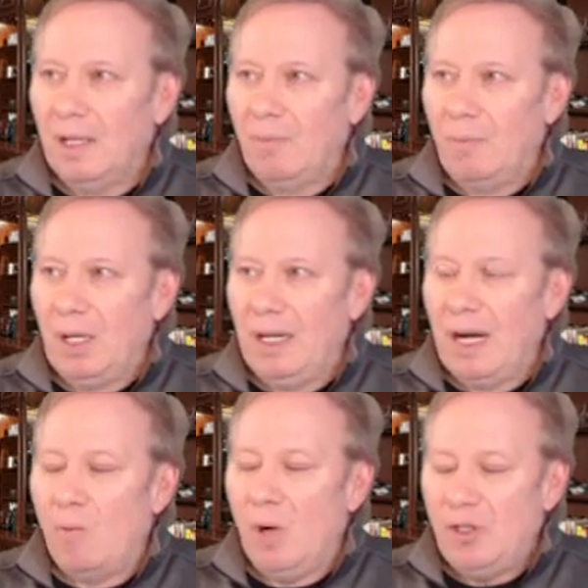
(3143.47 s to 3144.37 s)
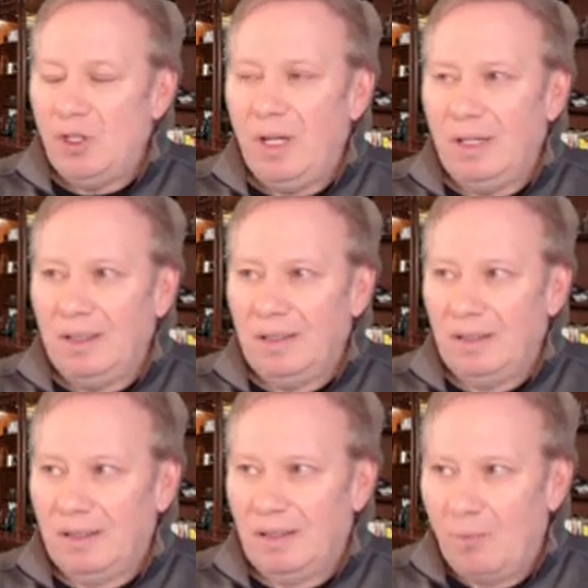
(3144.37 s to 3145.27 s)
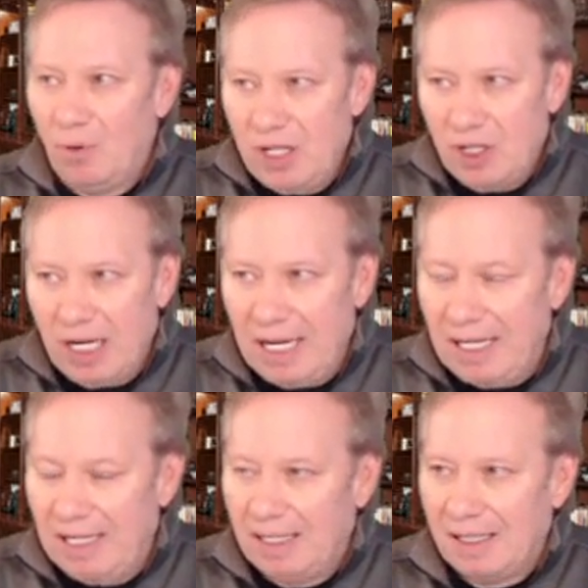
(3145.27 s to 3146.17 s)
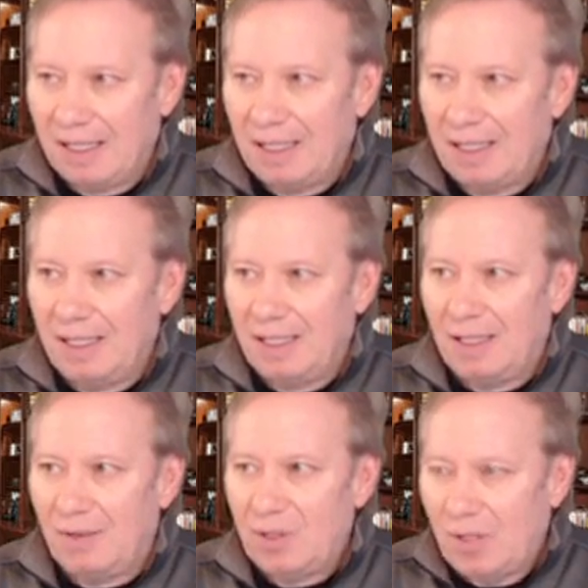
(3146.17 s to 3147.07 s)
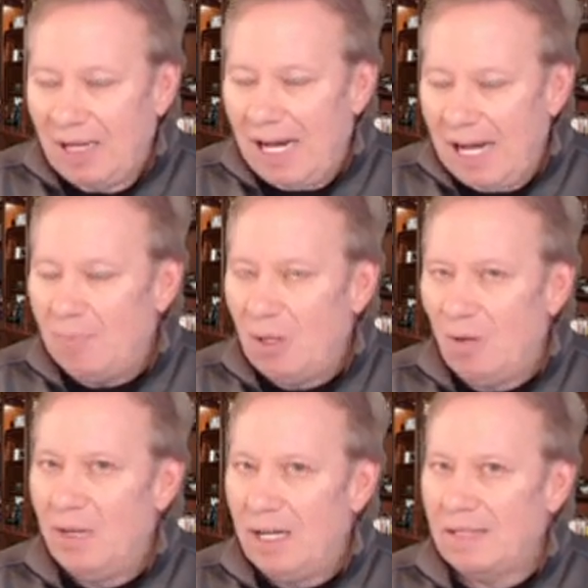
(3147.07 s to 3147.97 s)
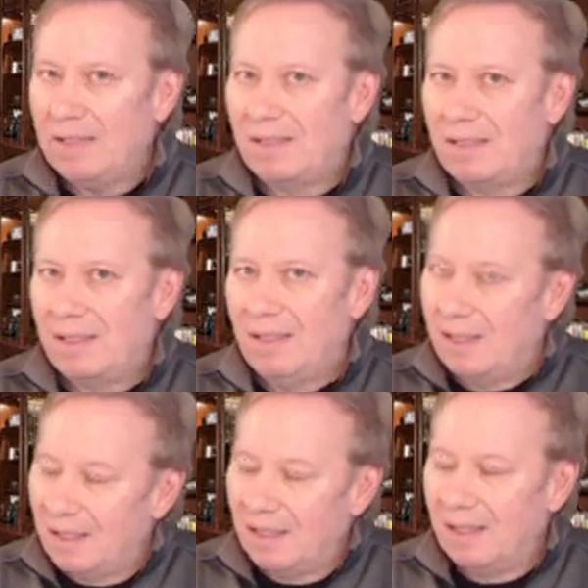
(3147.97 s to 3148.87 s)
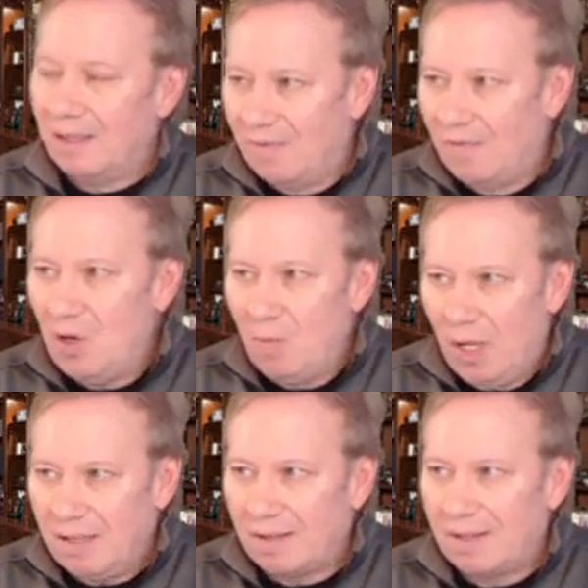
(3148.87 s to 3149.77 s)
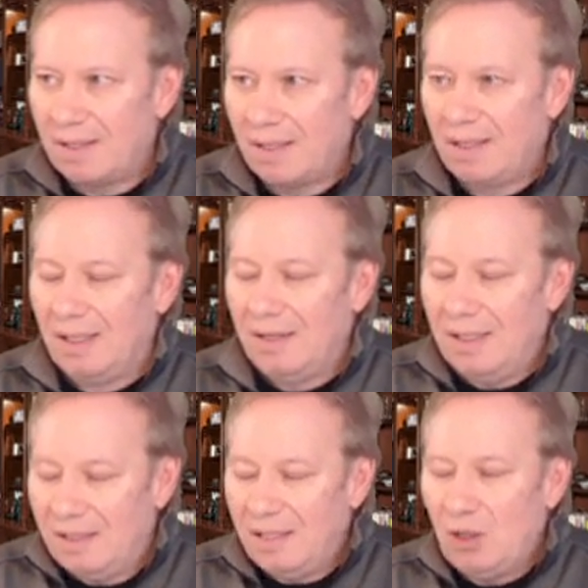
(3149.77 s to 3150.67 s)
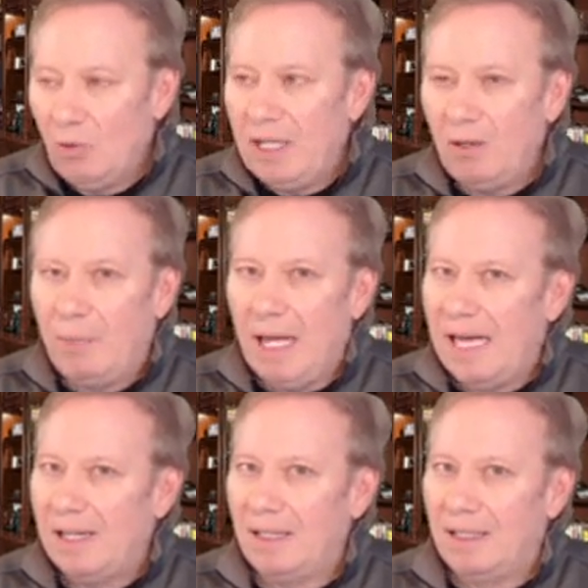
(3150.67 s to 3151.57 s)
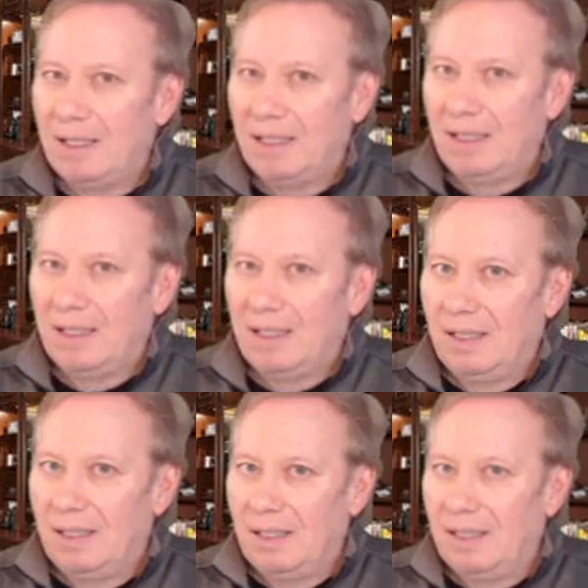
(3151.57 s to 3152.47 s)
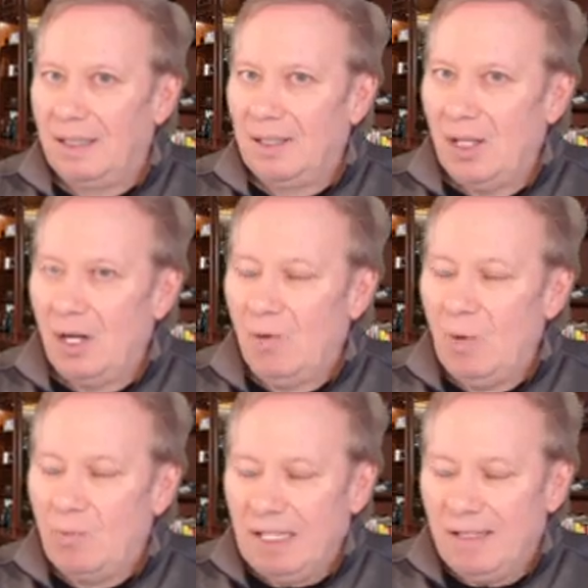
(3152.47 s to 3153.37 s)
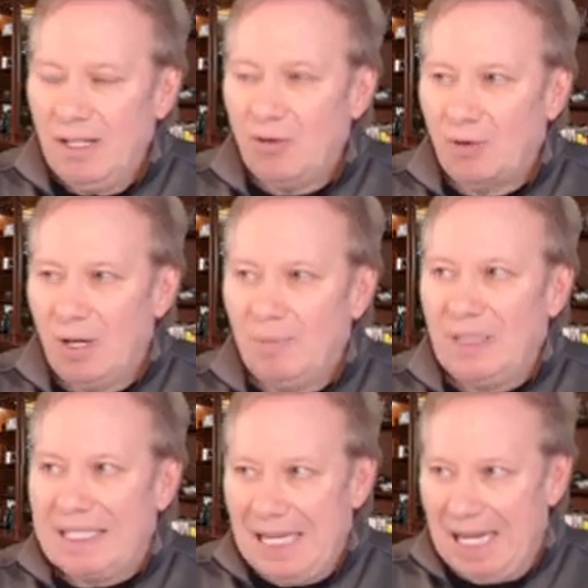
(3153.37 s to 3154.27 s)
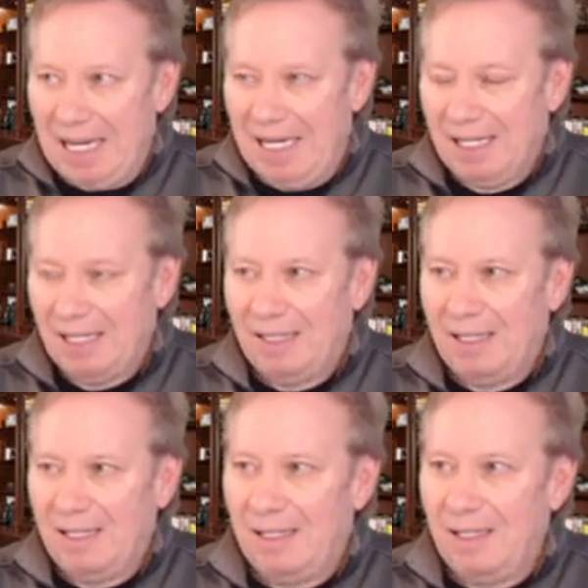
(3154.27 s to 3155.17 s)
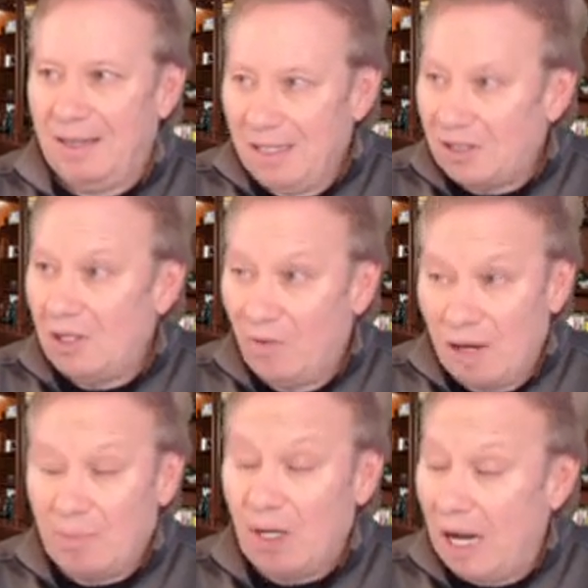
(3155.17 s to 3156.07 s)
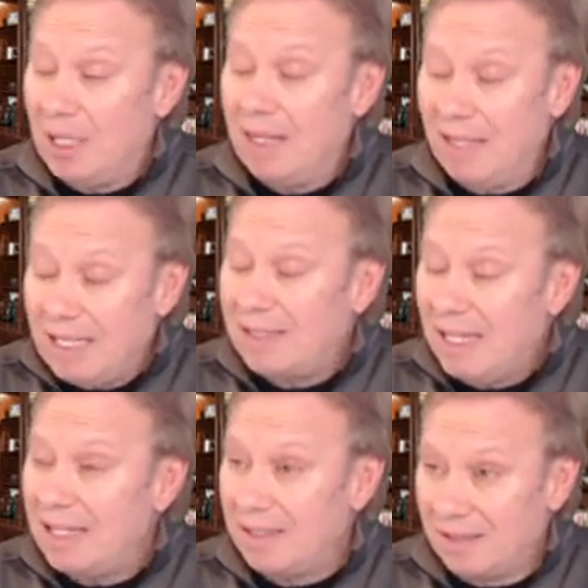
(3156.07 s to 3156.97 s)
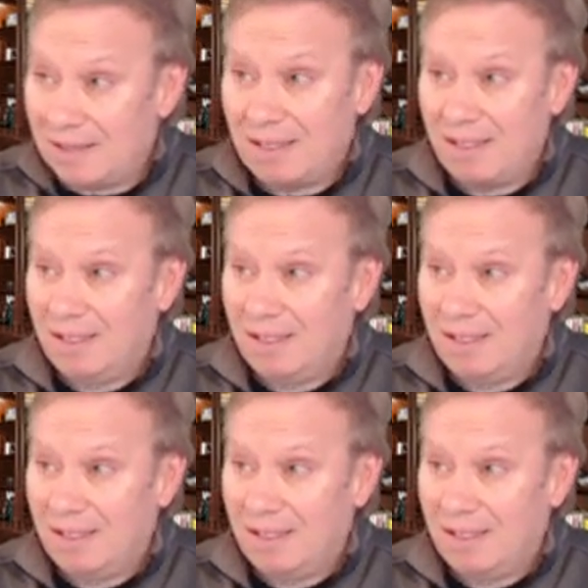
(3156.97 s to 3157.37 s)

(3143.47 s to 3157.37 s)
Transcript: But I want you to appreciate what's going to happen over the next few months. This is a real battle. When President Trump said this November, I mean, this is,